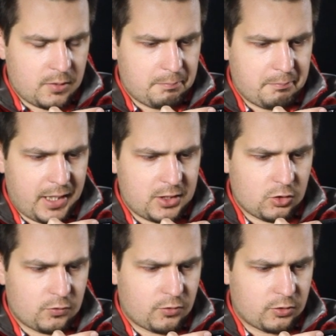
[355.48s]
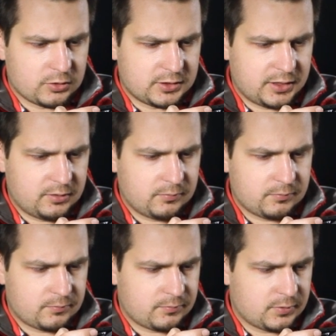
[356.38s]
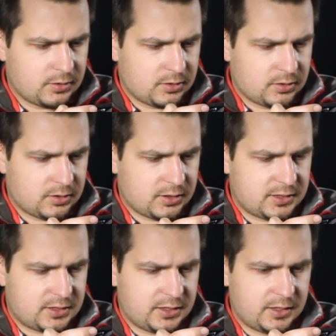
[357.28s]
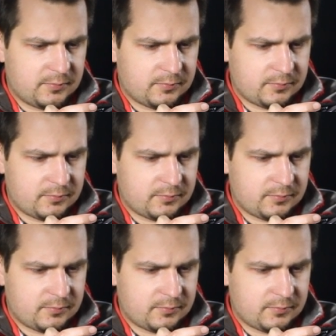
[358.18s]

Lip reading: manual focusing, let's see.